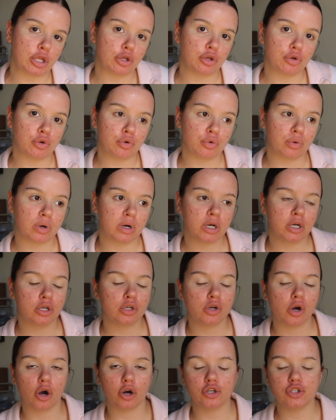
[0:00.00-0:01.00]
you
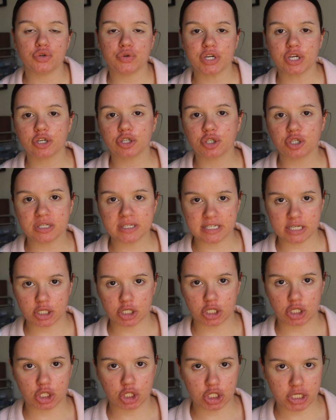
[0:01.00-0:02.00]
are doing your
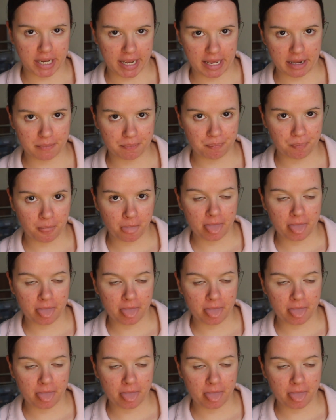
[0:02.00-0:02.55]
transition shade,